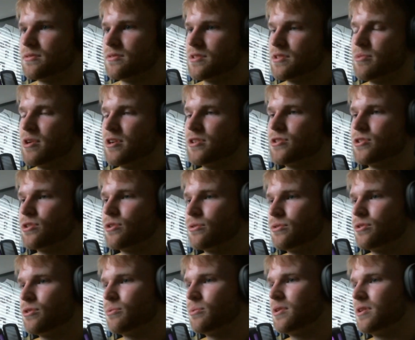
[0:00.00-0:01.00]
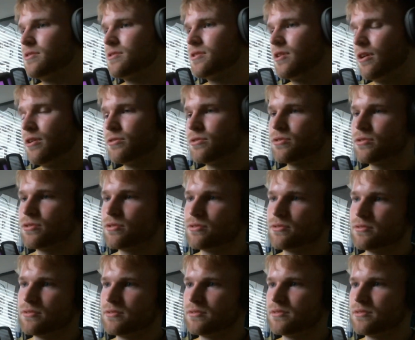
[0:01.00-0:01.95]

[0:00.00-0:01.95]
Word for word: Especially going through what he's gone through.